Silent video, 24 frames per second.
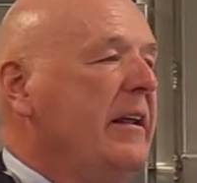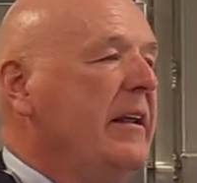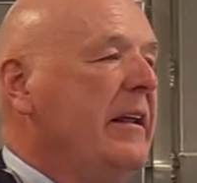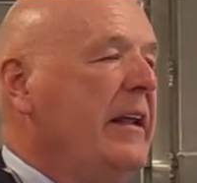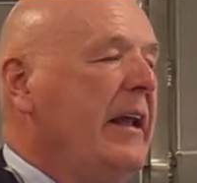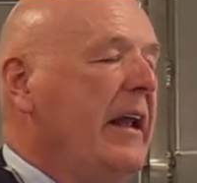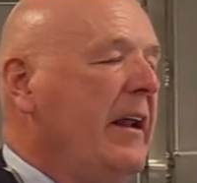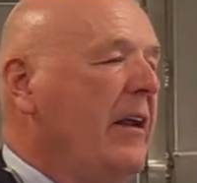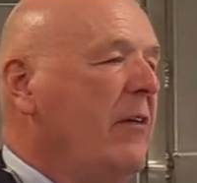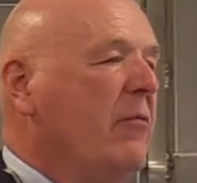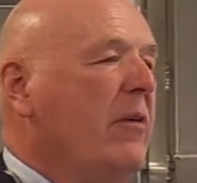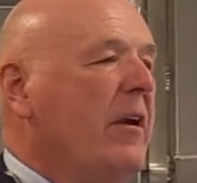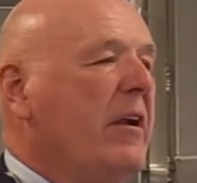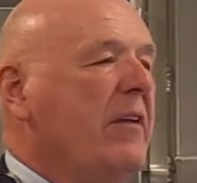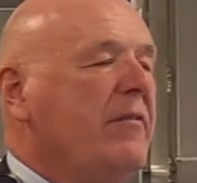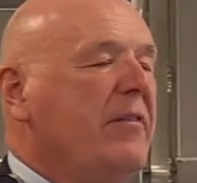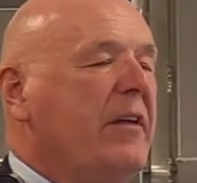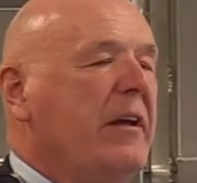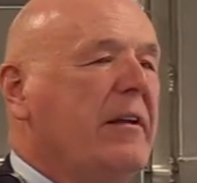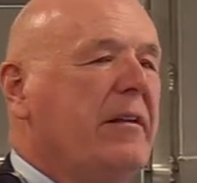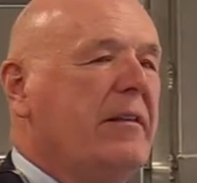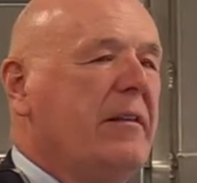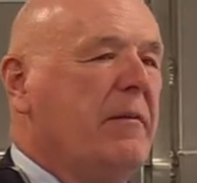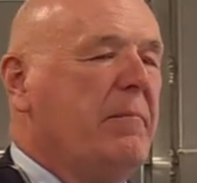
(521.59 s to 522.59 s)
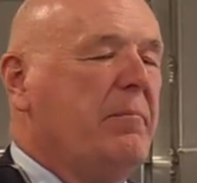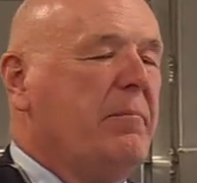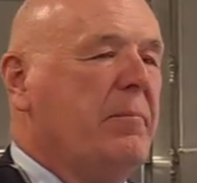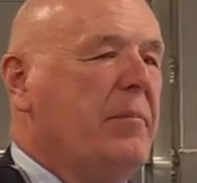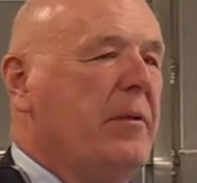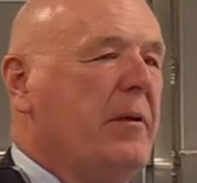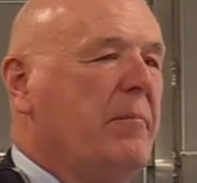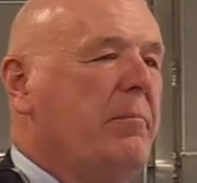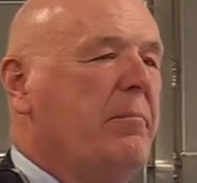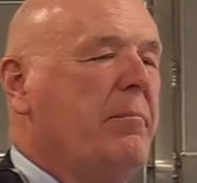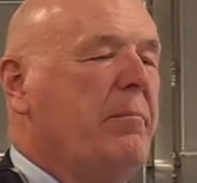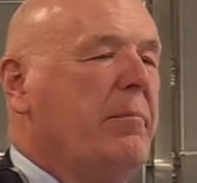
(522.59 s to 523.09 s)
getting rid of the, the,
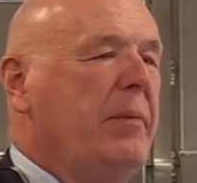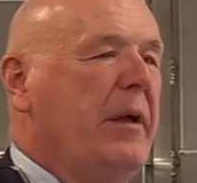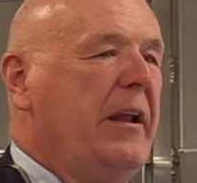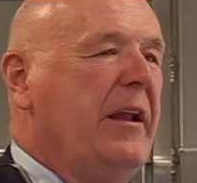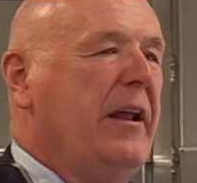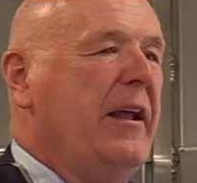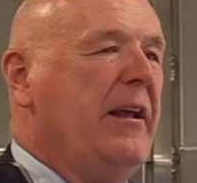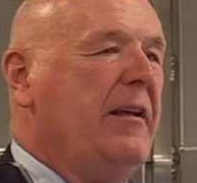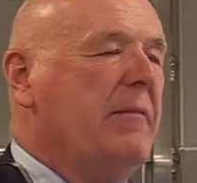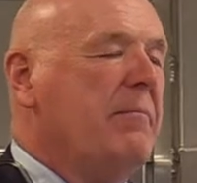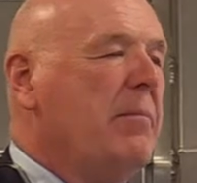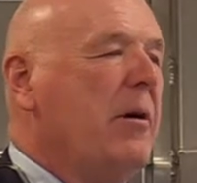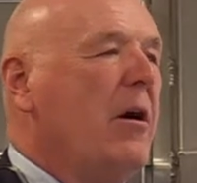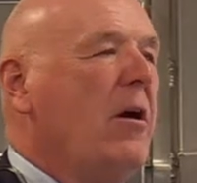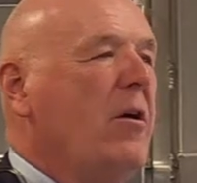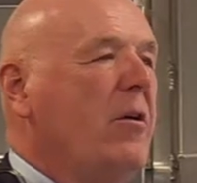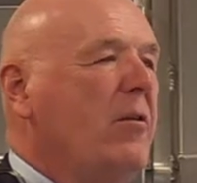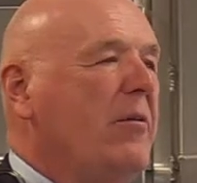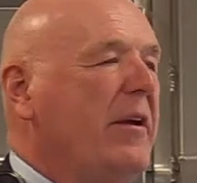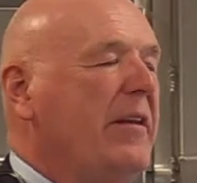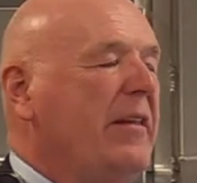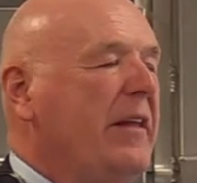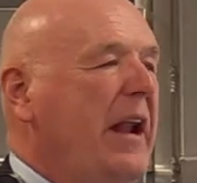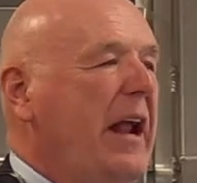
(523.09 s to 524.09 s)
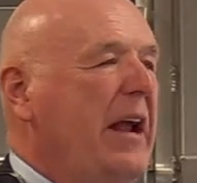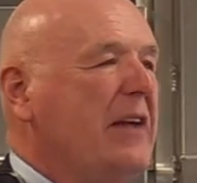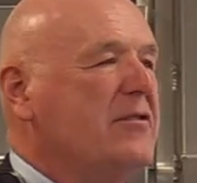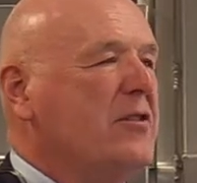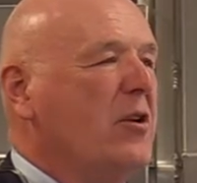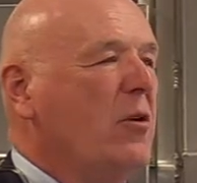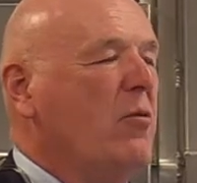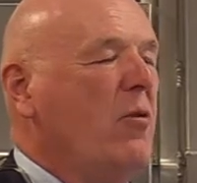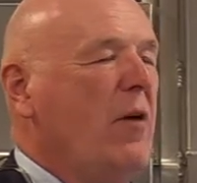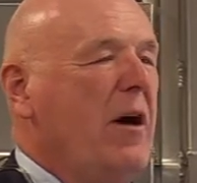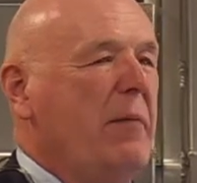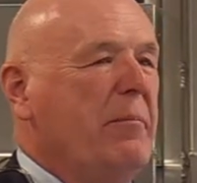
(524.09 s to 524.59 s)
the bidding and bartering that has
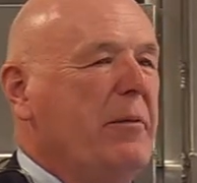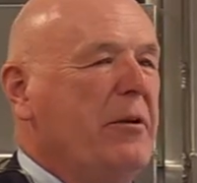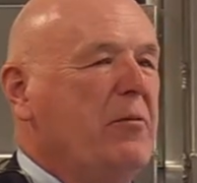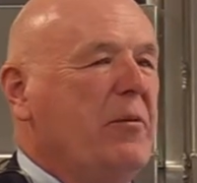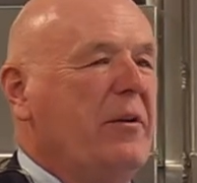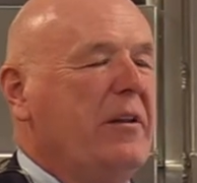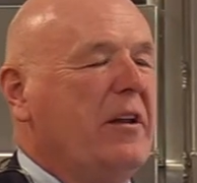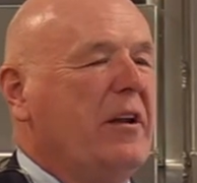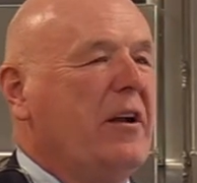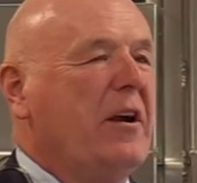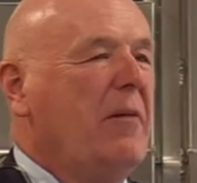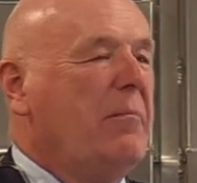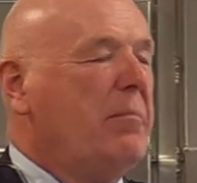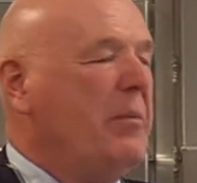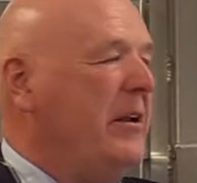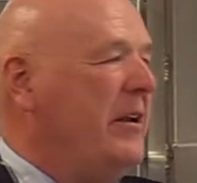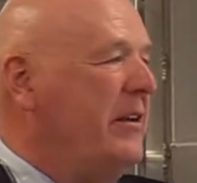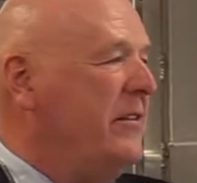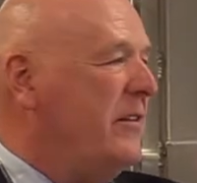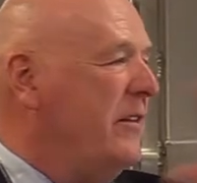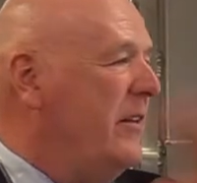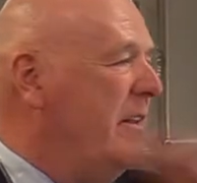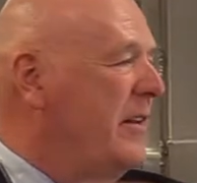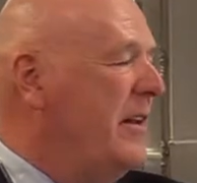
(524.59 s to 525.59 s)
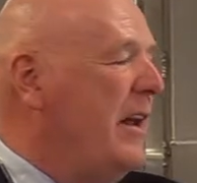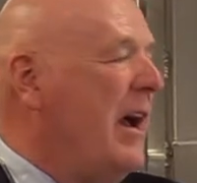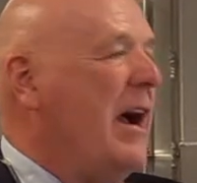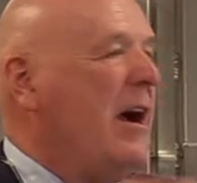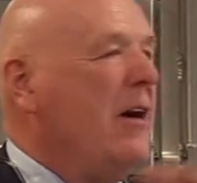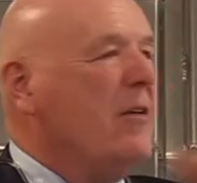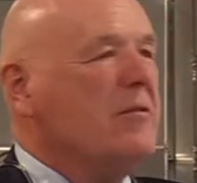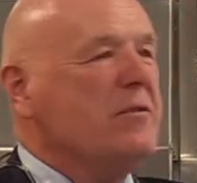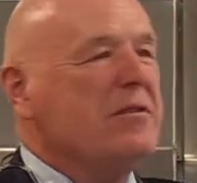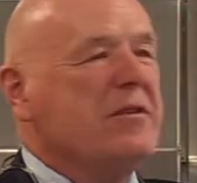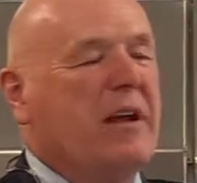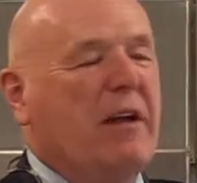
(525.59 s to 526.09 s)
to go on between the companies and the
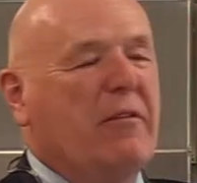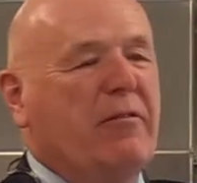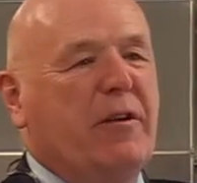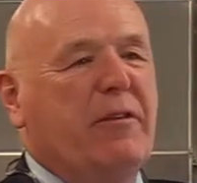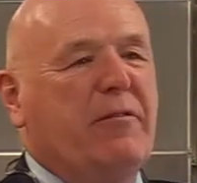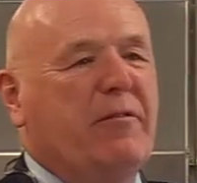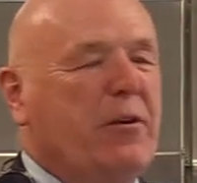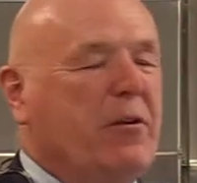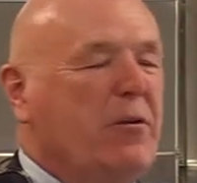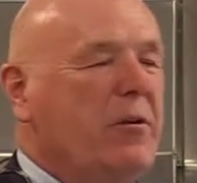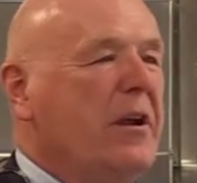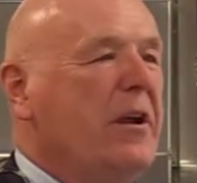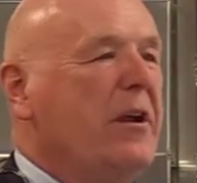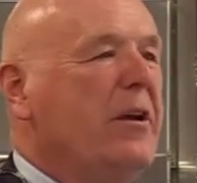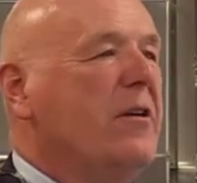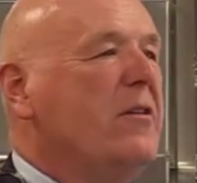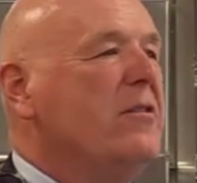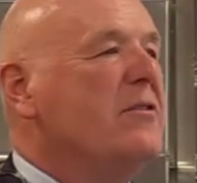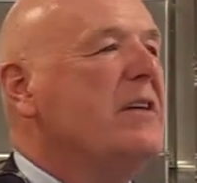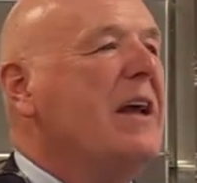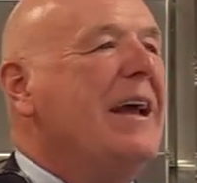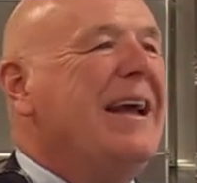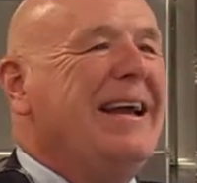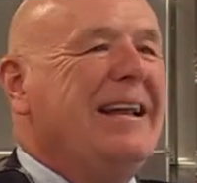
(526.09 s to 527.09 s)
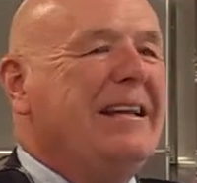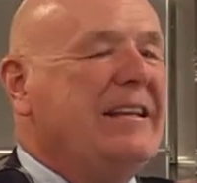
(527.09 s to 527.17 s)
towns every few years,